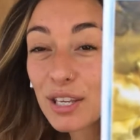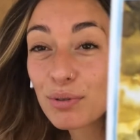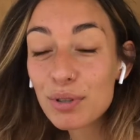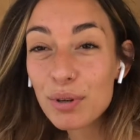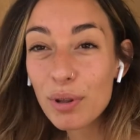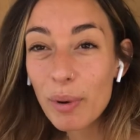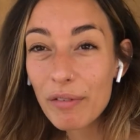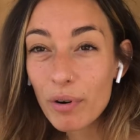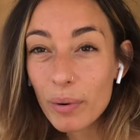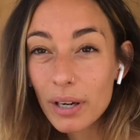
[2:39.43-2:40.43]
you do know the way
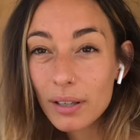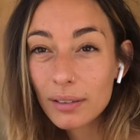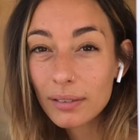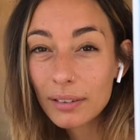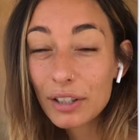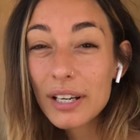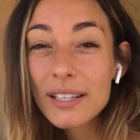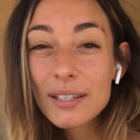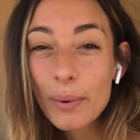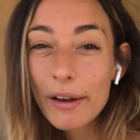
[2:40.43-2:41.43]
forward. There is
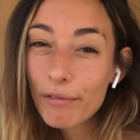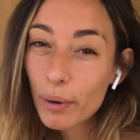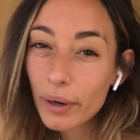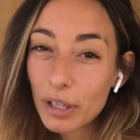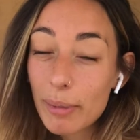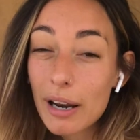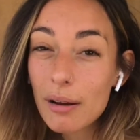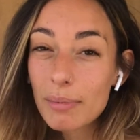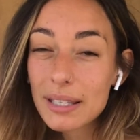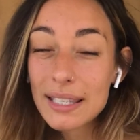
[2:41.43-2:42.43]
a way forward. You may
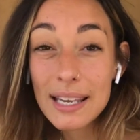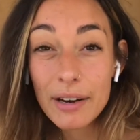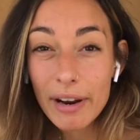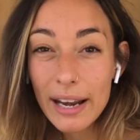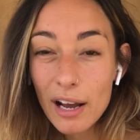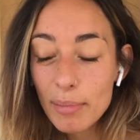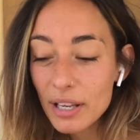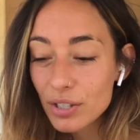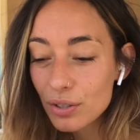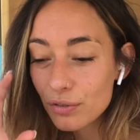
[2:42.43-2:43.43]
not be seeing it right now
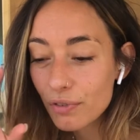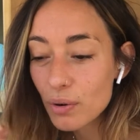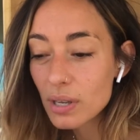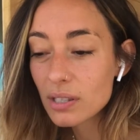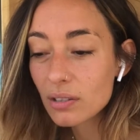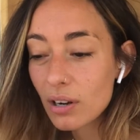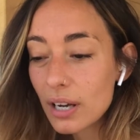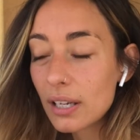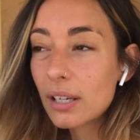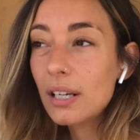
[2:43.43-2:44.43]
because you're too focused
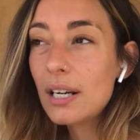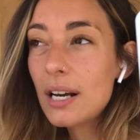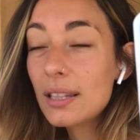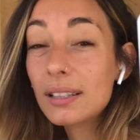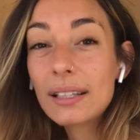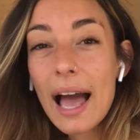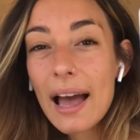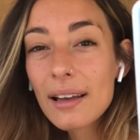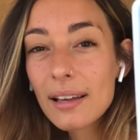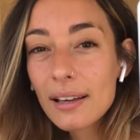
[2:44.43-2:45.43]
on the
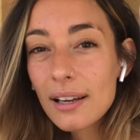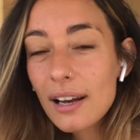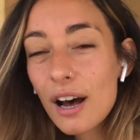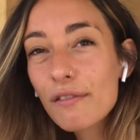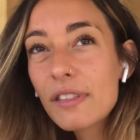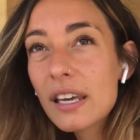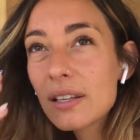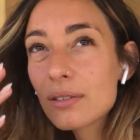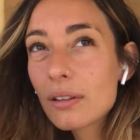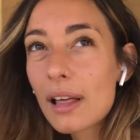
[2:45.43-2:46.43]
lack of
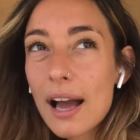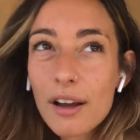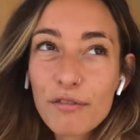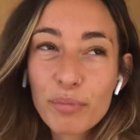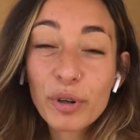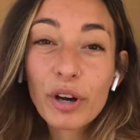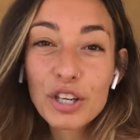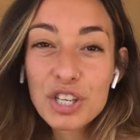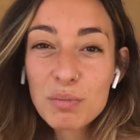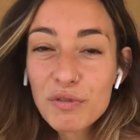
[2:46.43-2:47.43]
things or the lack of
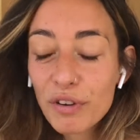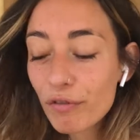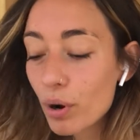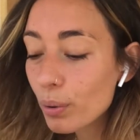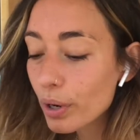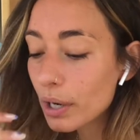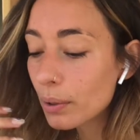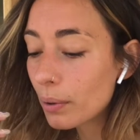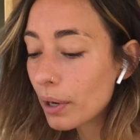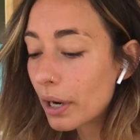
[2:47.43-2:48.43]
progression moving forward,
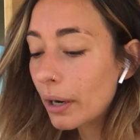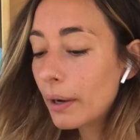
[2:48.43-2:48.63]
or